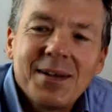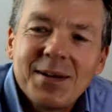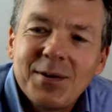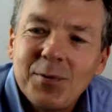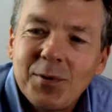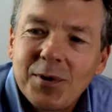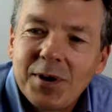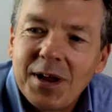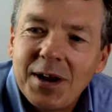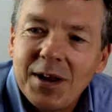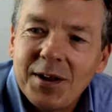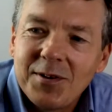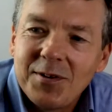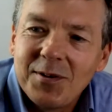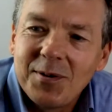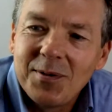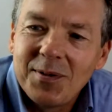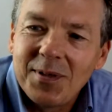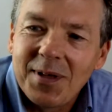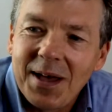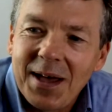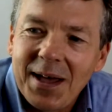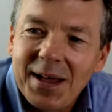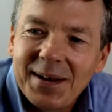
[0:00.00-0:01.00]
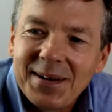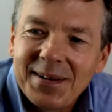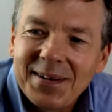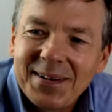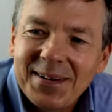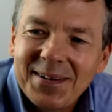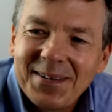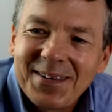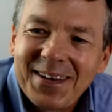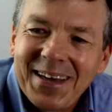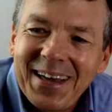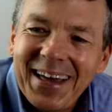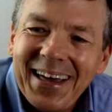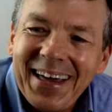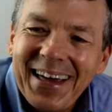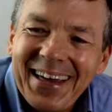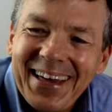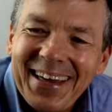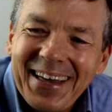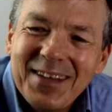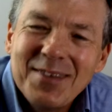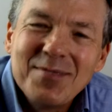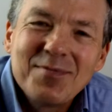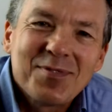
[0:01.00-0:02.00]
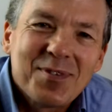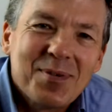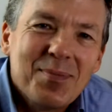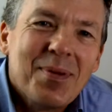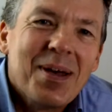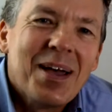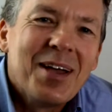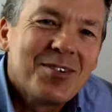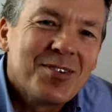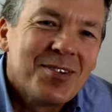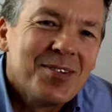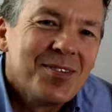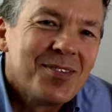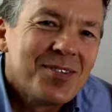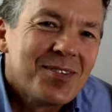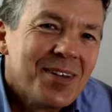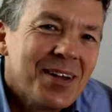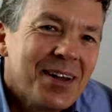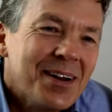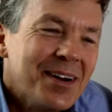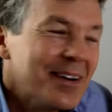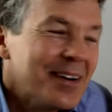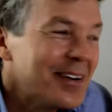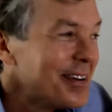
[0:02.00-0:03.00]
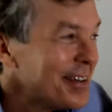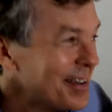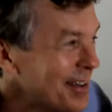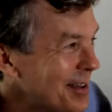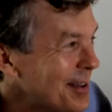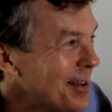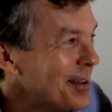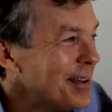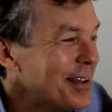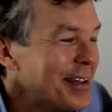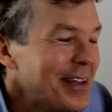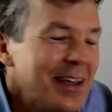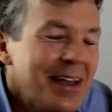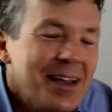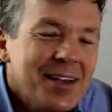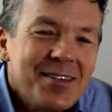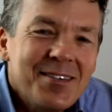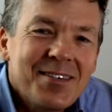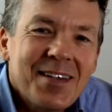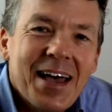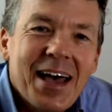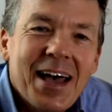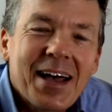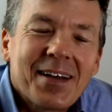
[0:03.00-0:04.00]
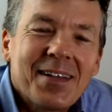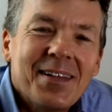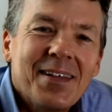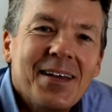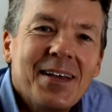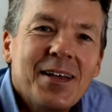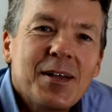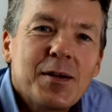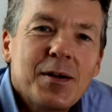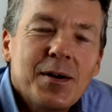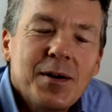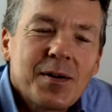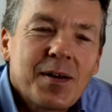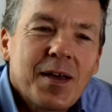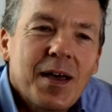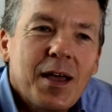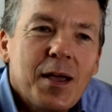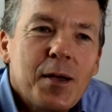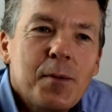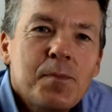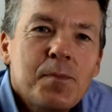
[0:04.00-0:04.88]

We're gonna do that. Okay. Information center. Exactly. Okay.